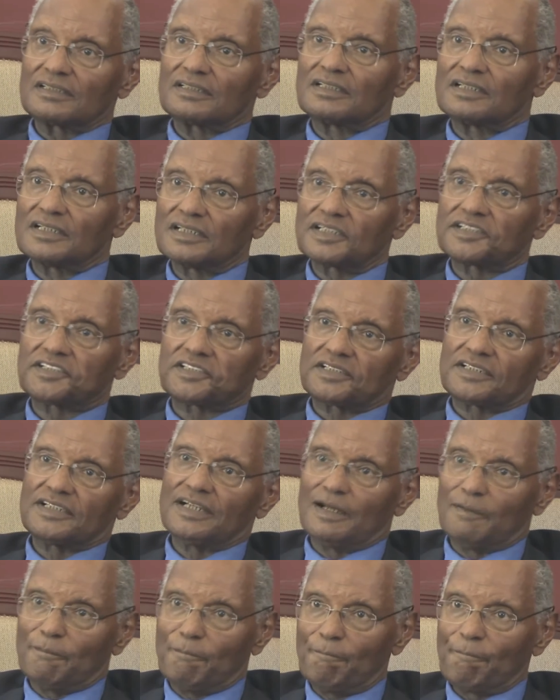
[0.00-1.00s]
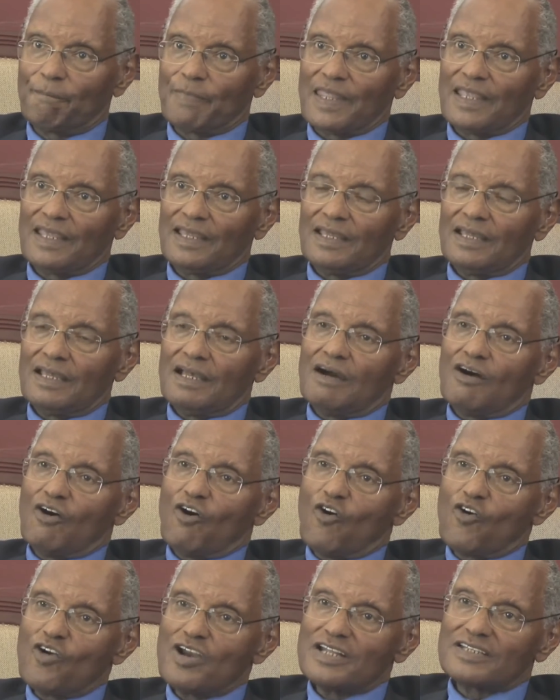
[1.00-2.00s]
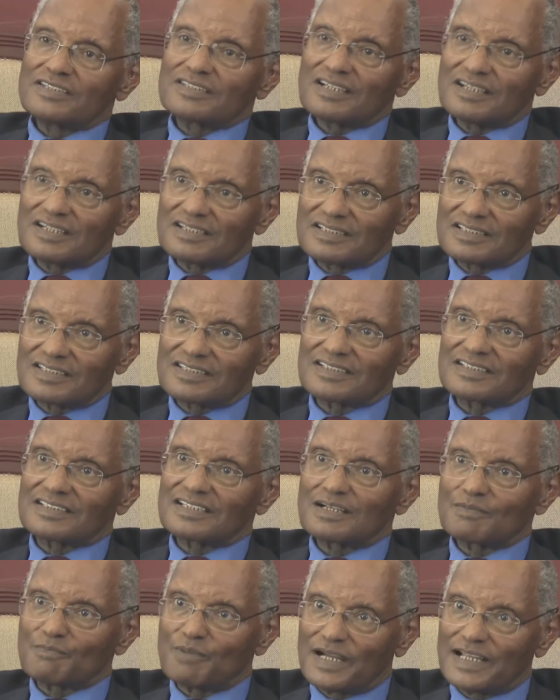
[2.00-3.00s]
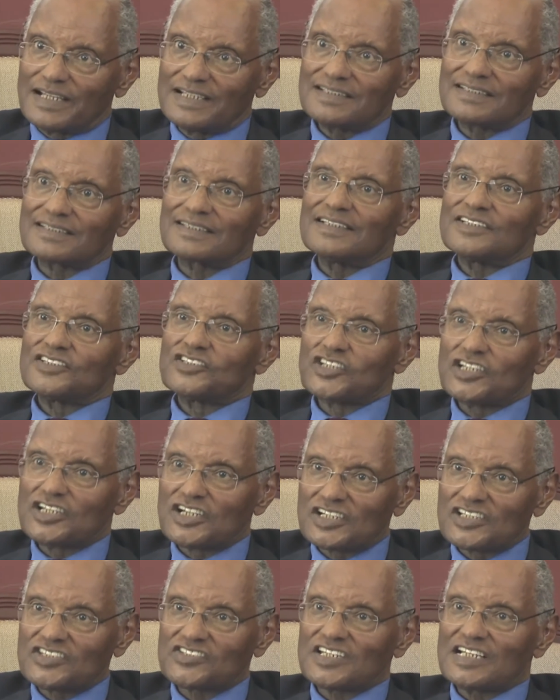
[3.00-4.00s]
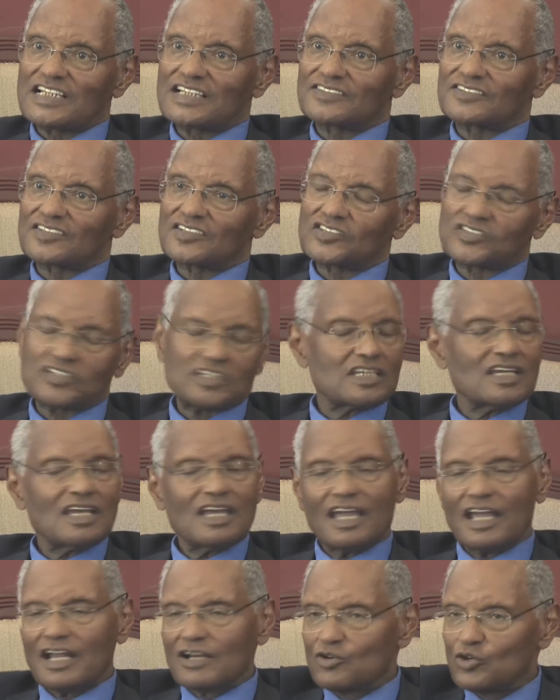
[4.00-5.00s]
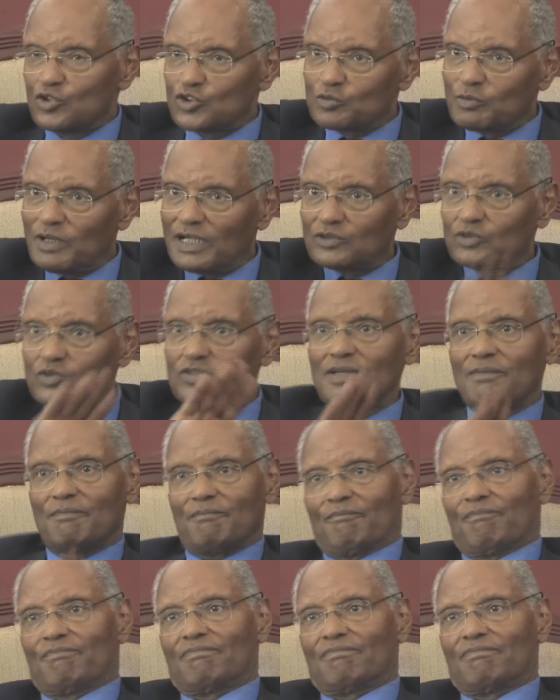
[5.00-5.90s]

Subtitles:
Gerd Dam only turns the turbines, generates electricity, and goes back to them.